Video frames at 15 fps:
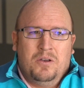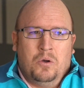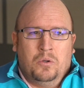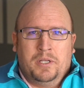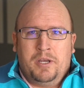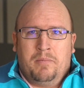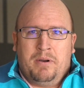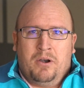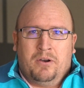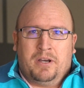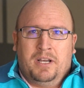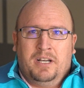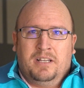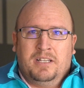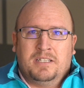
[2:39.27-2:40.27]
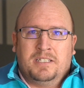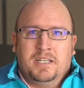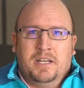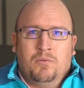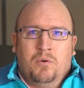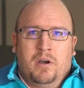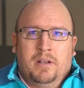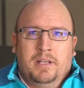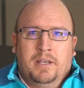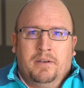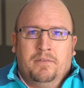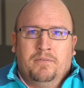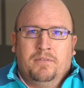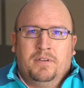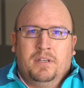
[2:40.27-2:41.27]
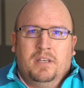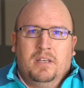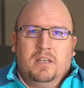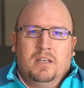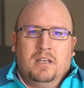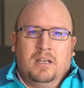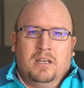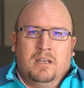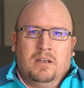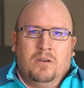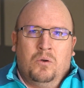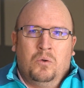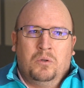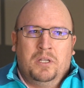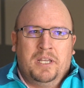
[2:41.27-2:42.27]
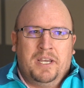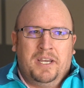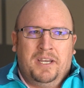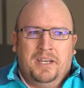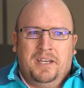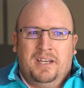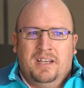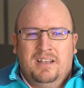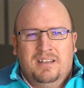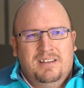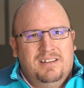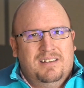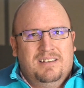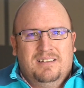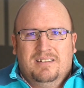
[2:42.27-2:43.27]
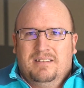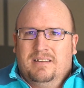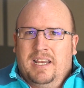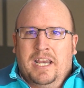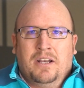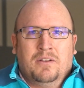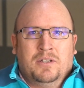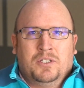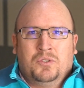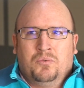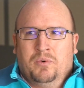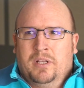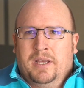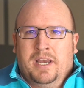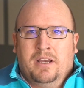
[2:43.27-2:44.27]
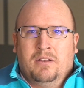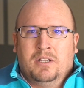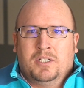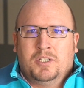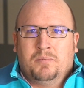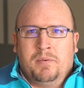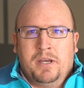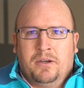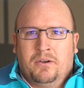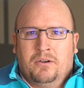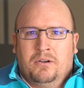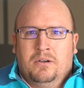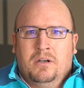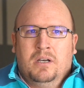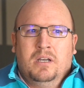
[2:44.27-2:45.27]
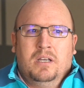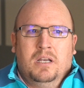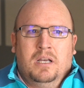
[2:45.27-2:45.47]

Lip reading: only American in the city where I lived, only really English speaker